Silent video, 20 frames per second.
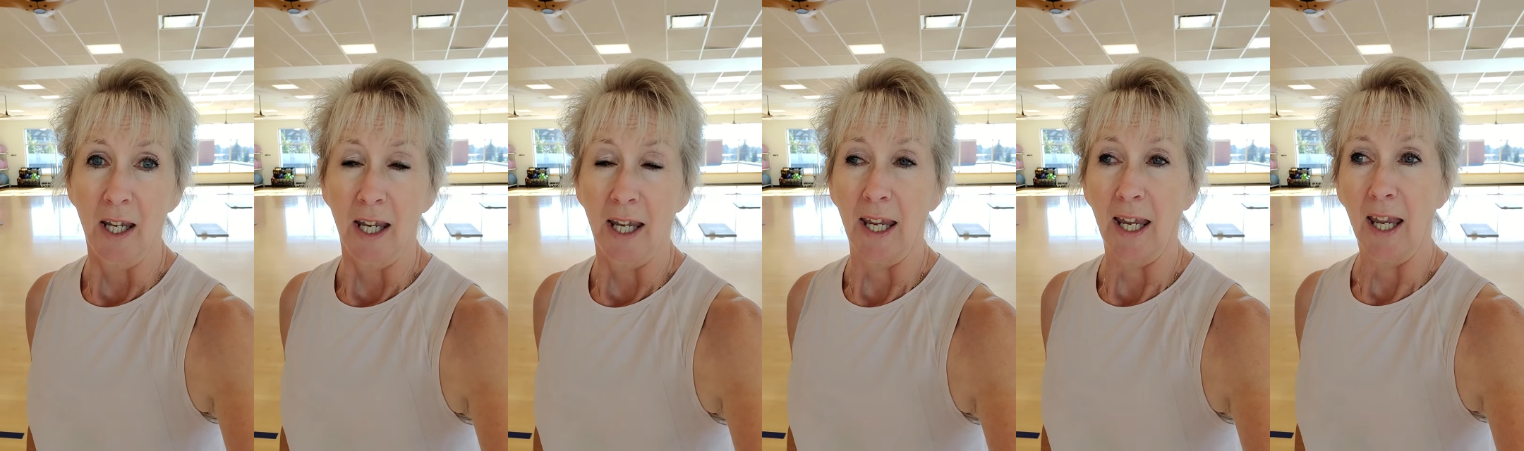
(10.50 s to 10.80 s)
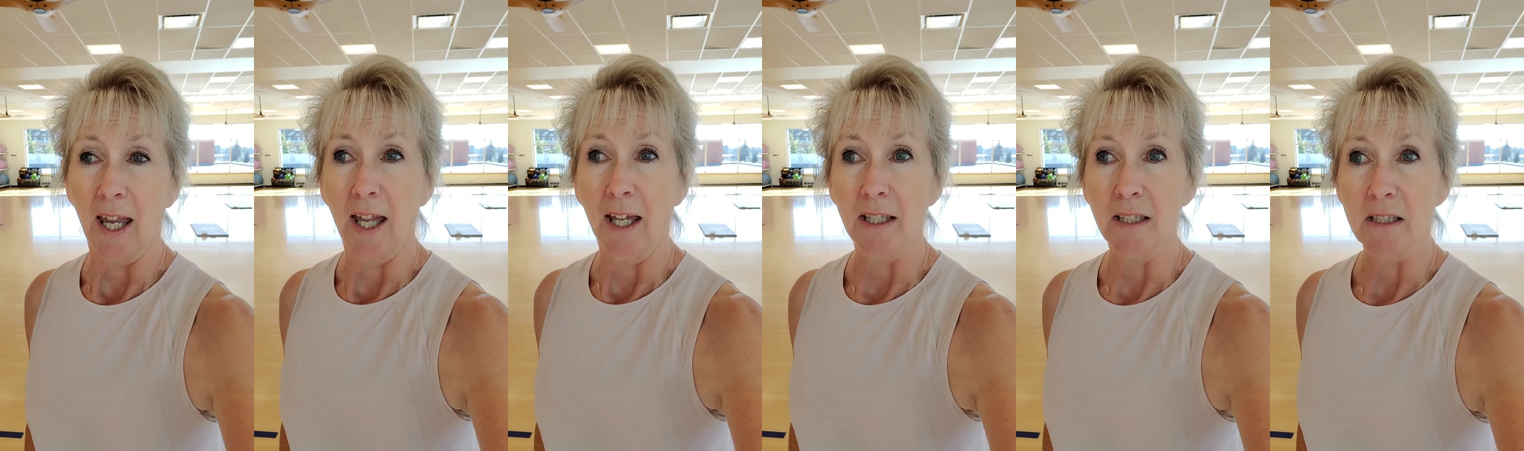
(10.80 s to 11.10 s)

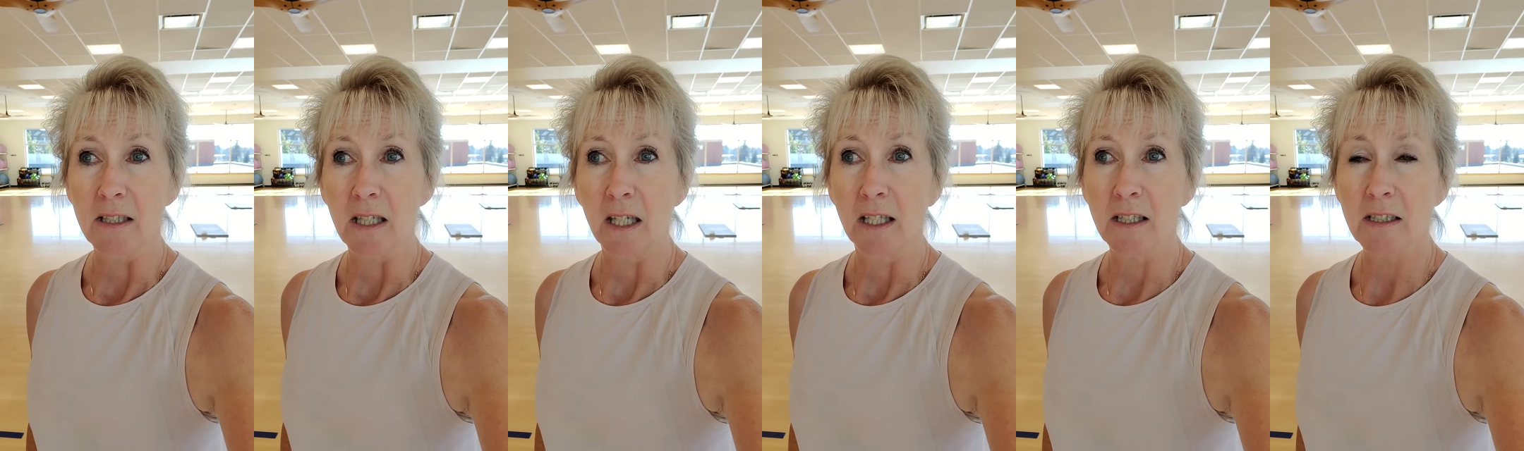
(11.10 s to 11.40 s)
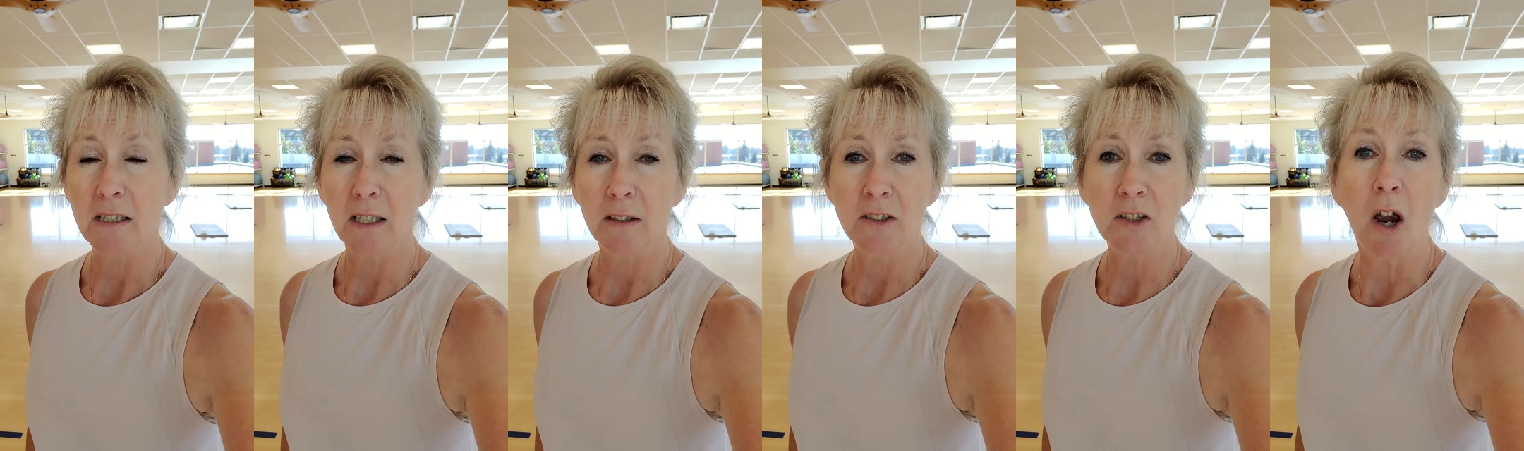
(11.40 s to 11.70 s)
And
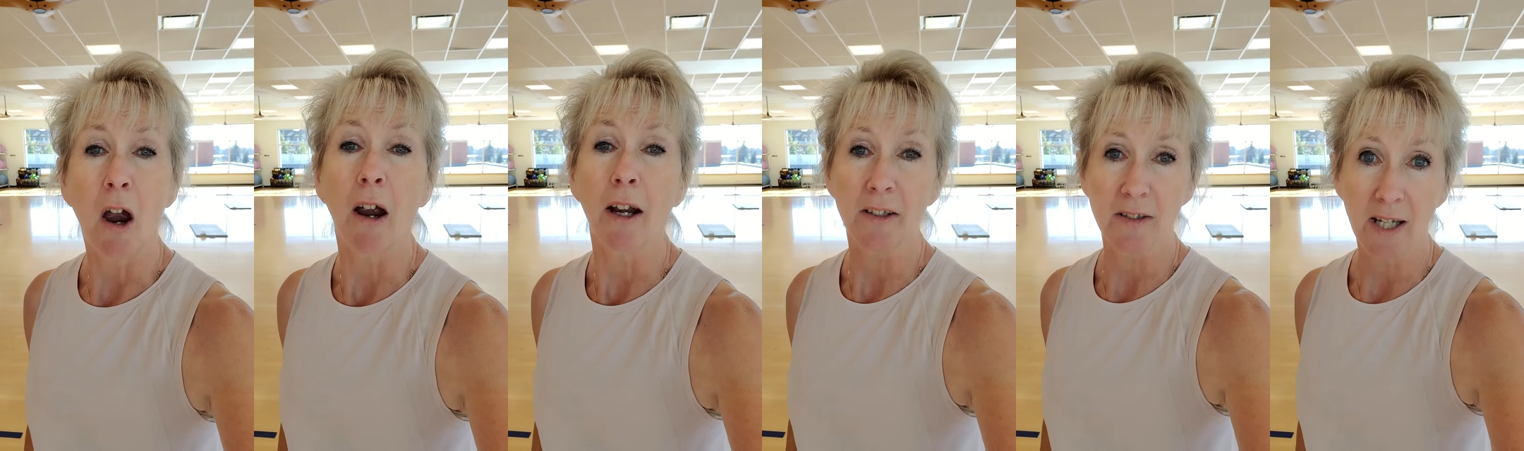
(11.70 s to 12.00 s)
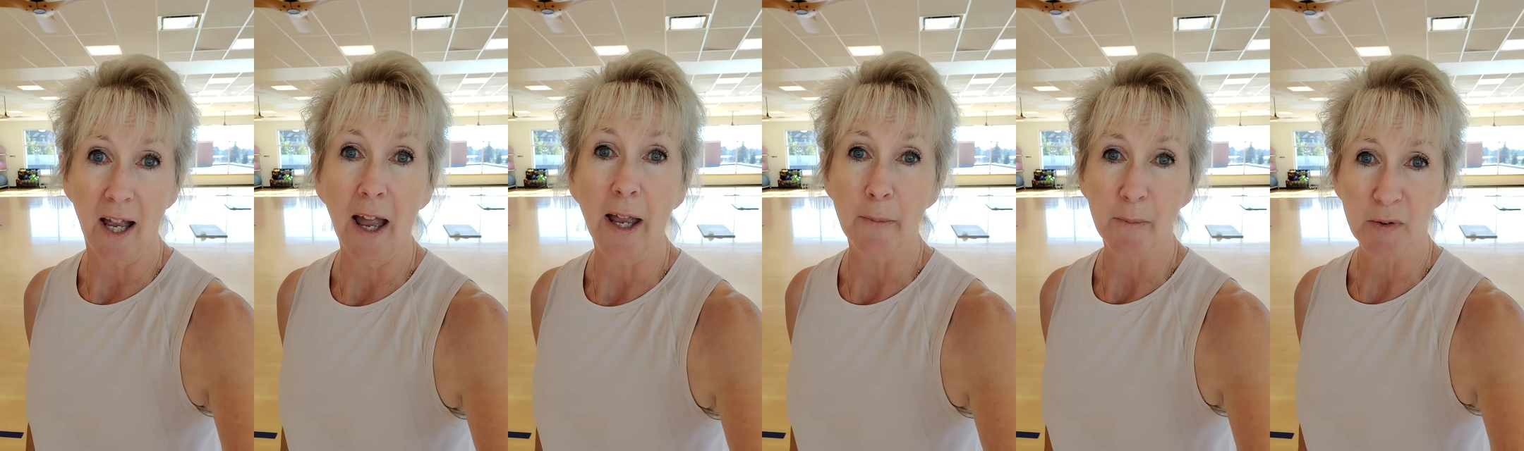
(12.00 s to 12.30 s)
it's hard
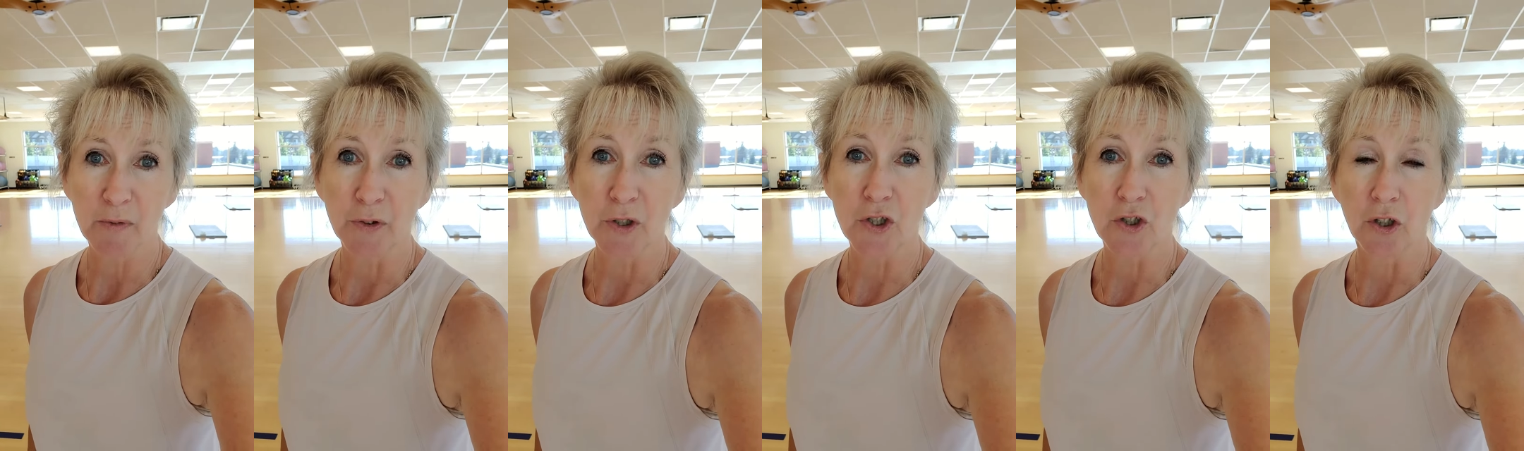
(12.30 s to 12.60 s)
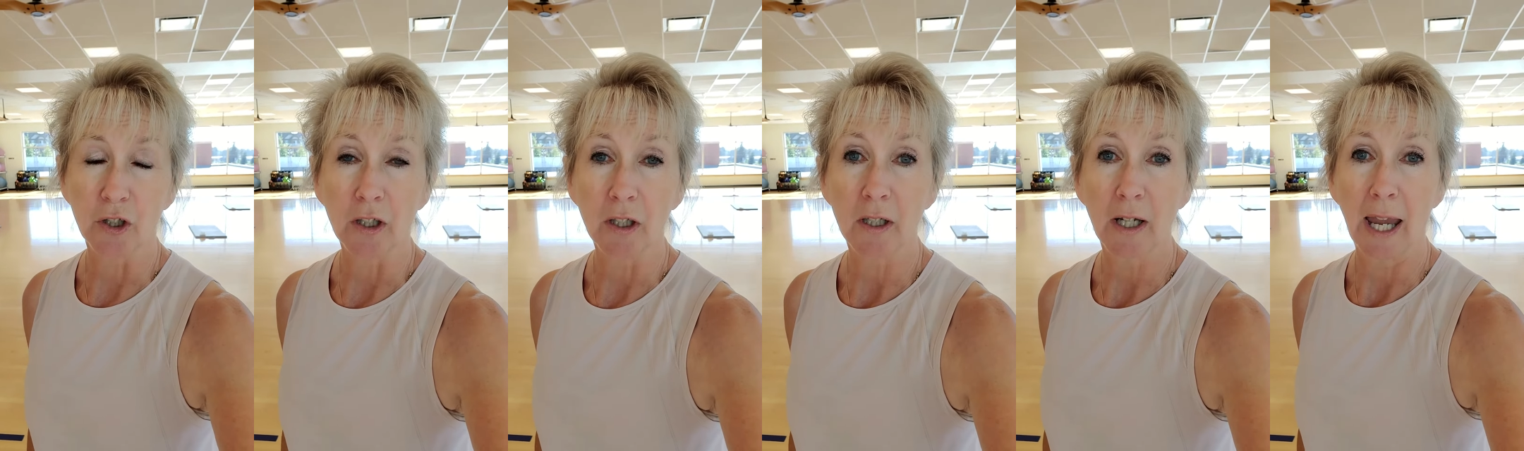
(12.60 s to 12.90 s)
times for
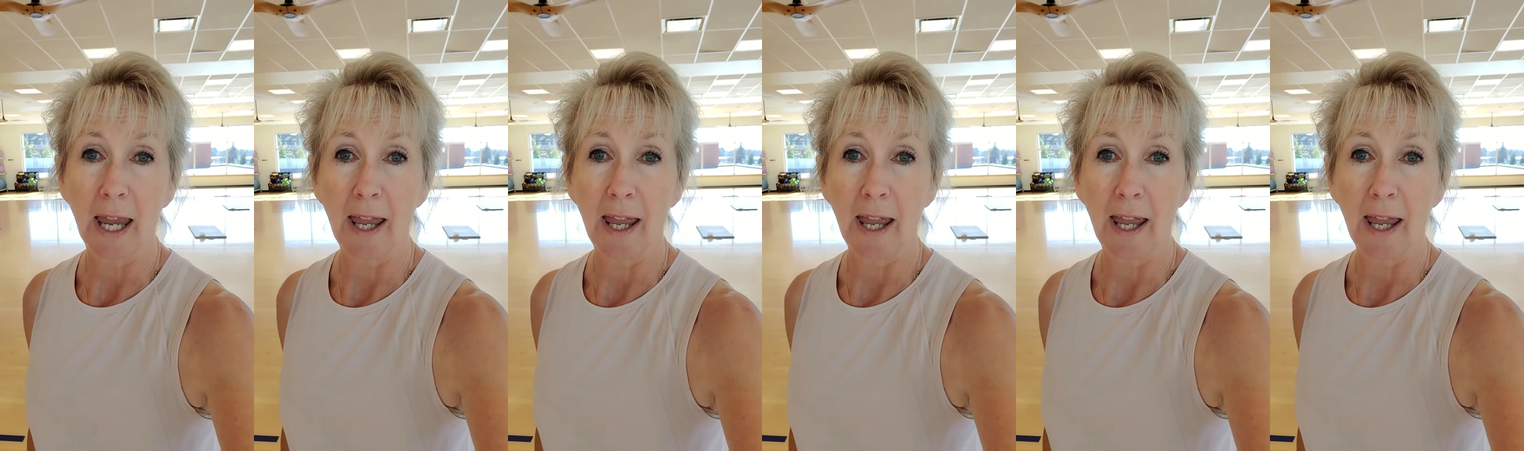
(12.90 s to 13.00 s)
sure,